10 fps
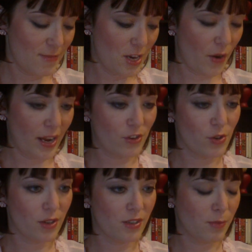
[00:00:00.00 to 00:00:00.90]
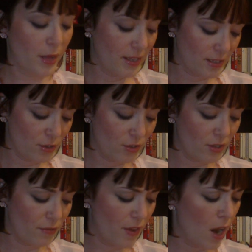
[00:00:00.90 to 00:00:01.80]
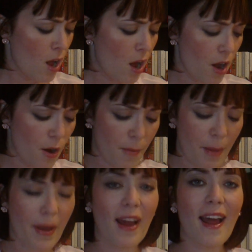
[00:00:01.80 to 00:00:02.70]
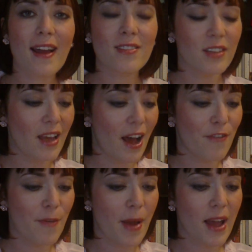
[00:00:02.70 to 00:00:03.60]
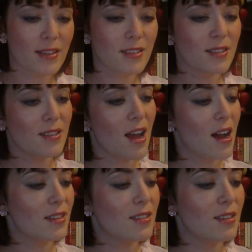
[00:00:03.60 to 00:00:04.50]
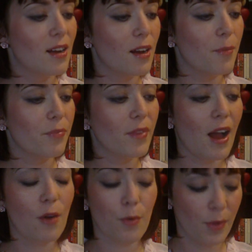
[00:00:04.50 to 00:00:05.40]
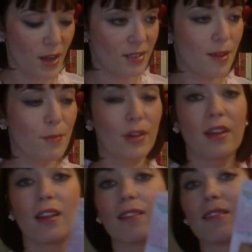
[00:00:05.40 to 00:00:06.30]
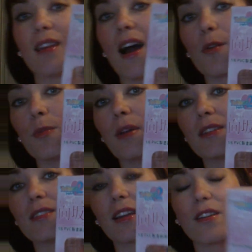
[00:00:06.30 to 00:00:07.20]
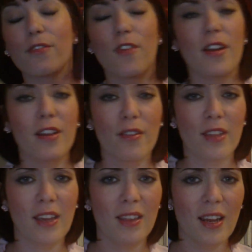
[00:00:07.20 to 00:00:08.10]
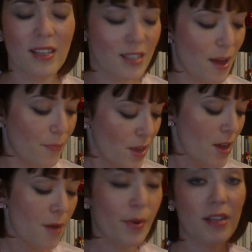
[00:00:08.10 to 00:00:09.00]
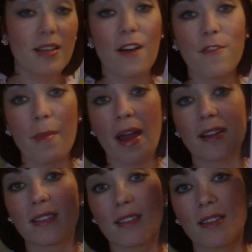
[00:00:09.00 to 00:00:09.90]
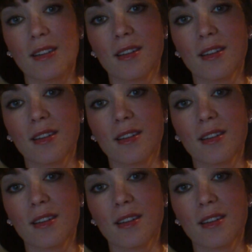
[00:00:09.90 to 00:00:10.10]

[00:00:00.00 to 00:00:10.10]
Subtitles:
you know, I guess you can display this as you see fit. Oh, my bad. Actually, Alphamax, not Aqua Plus. I'm looking at the Aqua Plus thing on the front here thinking that it's them. But it's Alphamax,